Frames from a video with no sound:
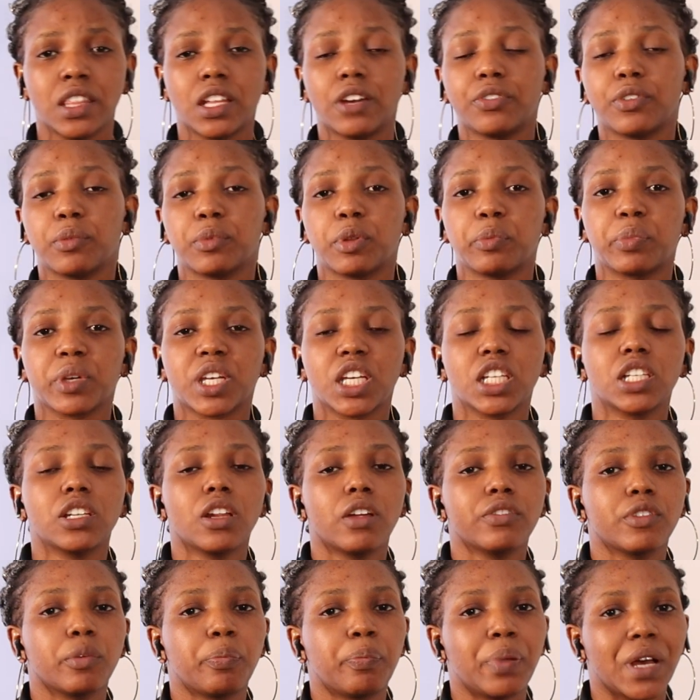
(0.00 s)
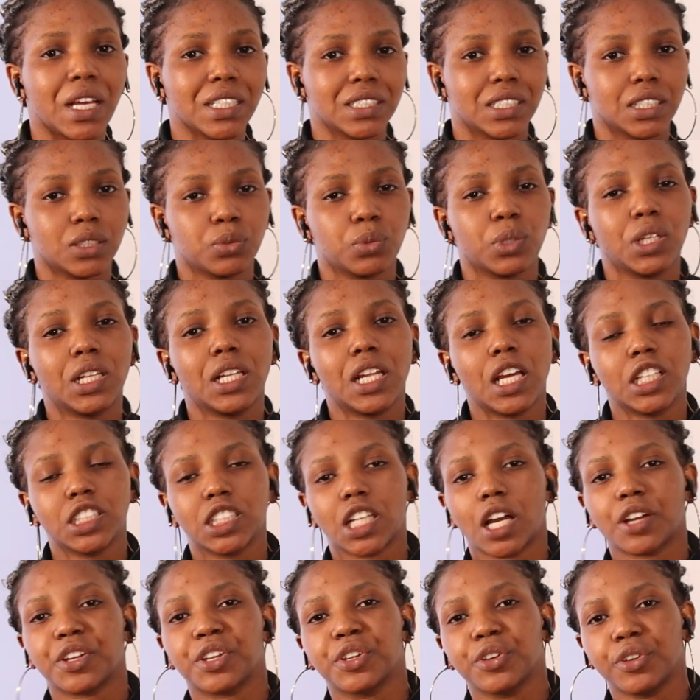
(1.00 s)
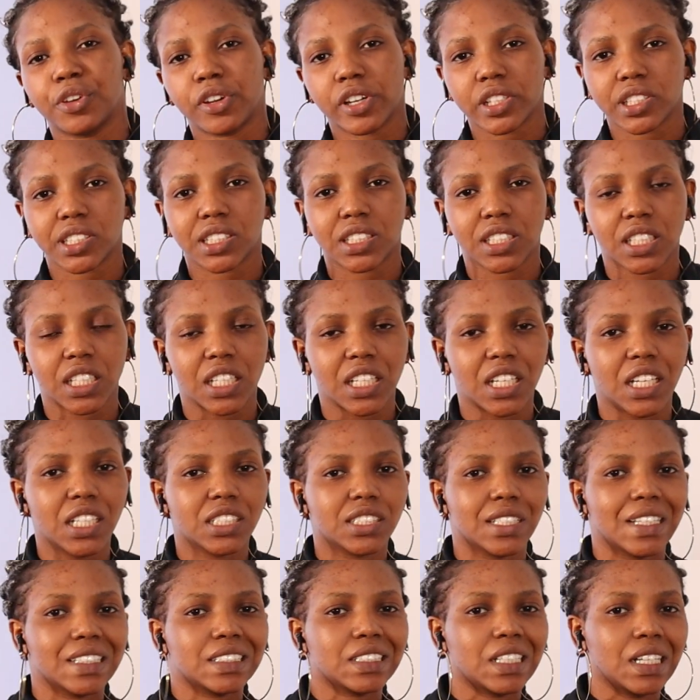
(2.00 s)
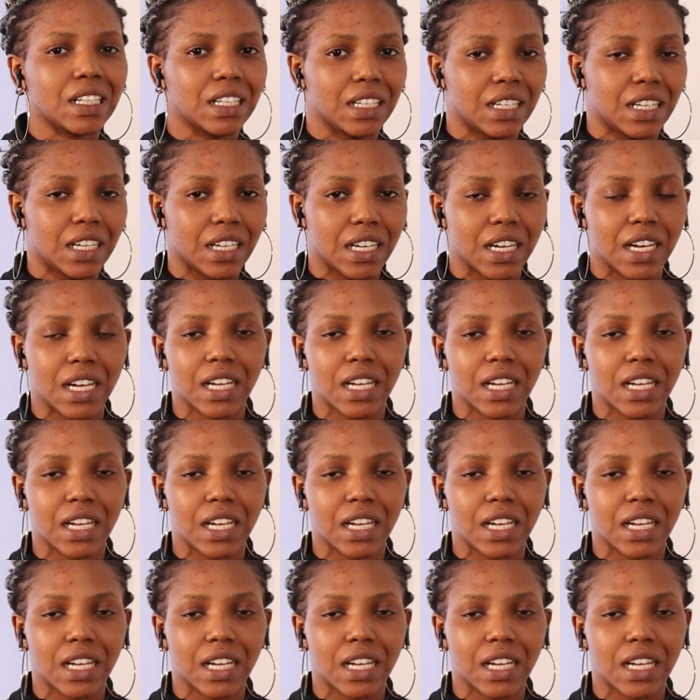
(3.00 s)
Now, from the beginning of the passage, we learn that curiosity is as clear